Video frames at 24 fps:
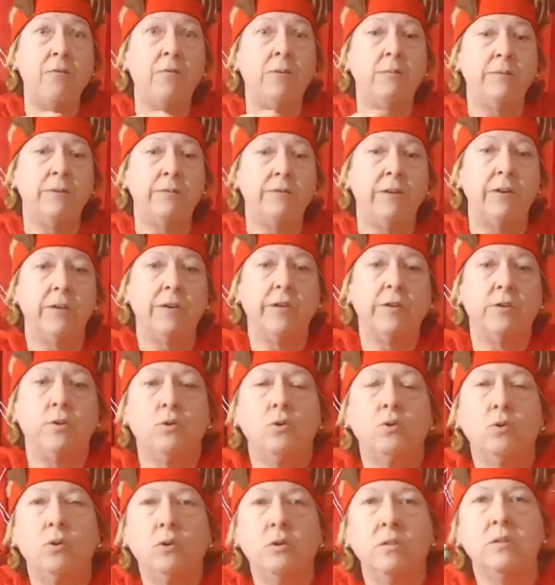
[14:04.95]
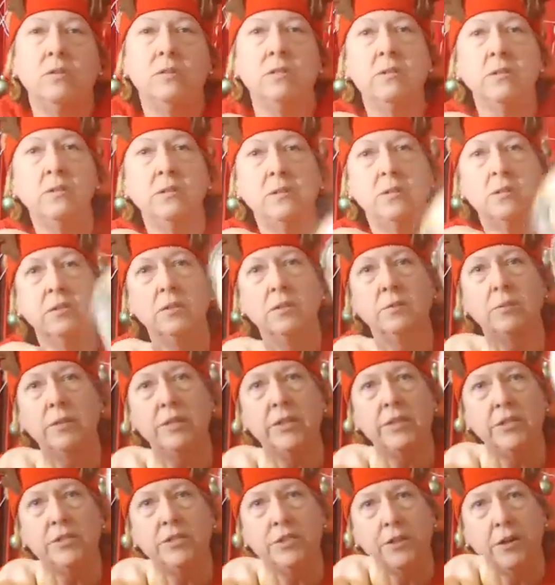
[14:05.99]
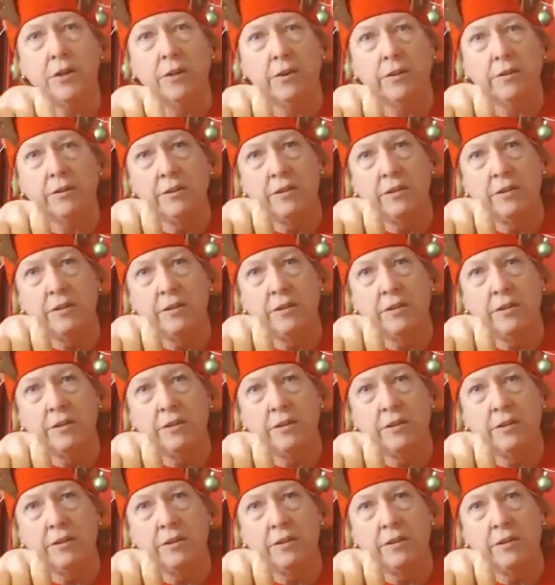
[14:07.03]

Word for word: would be very cool with this yarn